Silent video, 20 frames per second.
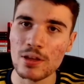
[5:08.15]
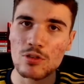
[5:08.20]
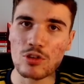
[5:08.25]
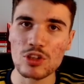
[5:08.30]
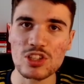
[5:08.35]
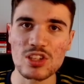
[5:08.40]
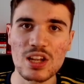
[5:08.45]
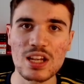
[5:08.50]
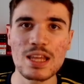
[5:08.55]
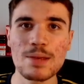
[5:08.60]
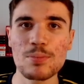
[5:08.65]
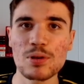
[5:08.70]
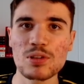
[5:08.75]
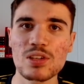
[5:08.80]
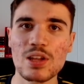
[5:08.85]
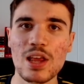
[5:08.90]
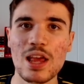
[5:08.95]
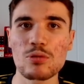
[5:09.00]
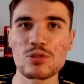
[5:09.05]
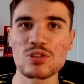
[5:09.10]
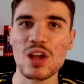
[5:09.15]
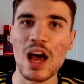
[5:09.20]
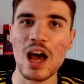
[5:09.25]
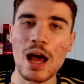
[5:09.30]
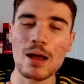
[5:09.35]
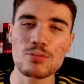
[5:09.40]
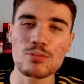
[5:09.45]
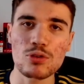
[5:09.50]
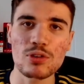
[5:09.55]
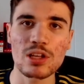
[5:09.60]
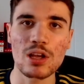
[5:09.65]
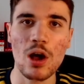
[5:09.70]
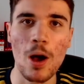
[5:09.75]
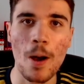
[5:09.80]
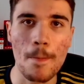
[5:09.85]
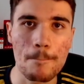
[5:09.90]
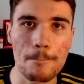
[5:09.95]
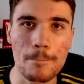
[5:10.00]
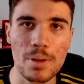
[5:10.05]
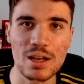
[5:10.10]
Saliba today was absolutely
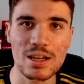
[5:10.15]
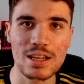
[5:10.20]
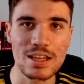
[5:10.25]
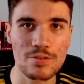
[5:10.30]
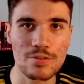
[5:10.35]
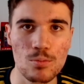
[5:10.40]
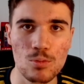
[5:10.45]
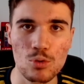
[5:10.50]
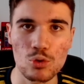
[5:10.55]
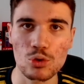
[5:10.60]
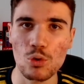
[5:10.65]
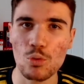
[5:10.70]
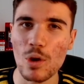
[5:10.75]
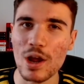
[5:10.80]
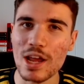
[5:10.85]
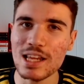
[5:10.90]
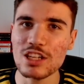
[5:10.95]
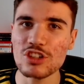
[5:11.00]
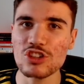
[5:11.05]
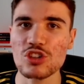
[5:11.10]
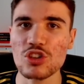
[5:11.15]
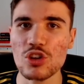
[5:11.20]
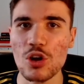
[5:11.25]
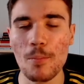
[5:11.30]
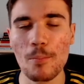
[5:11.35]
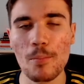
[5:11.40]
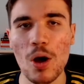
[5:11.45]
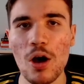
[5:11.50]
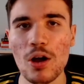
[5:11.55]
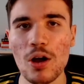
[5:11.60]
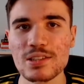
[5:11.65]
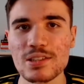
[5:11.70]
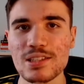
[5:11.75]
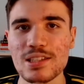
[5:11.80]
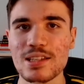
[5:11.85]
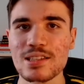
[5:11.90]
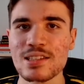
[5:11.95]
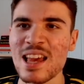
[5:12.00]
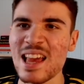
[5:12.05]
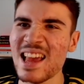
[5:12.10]
unbelievable. The way he just
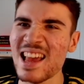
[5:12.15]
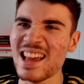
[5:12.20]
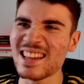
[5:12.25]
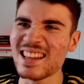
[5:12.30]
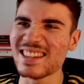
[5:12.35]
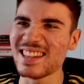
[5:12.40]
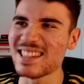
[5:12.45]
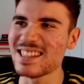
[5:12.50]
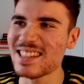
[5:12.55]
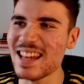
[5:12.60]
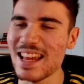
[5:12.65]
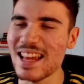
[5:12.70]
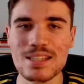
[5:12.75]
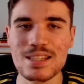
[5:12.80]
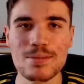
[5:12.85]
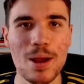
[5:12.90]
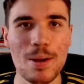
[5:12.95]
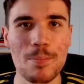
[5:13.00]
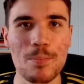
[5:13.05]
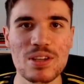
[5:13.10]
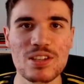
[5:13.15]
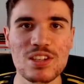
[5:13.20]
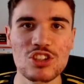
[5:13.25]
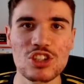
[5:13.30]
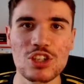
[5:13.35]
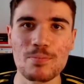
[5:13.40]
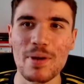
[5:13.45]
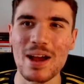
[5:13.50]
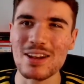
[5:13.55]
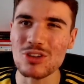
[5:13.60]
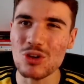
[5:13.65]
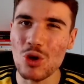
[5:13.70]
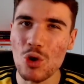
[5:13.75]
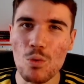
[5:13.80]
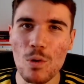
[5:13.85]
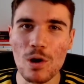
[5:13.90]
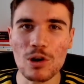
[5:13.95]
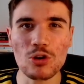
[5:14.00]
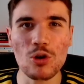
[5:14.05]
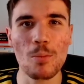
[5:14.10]
commanded the centre-back position, man, no
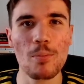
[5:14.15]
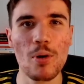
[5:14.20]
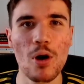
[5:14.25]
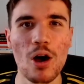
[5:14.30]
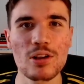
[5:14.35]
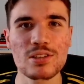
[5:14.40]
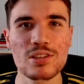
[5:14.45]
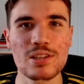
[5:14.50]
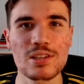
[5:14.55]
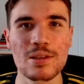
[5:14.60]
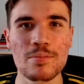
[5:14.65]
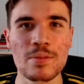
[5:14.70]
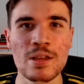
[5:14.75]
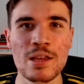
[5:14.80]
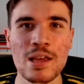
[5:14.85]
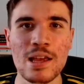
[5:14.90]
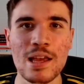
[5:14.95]
one got past him.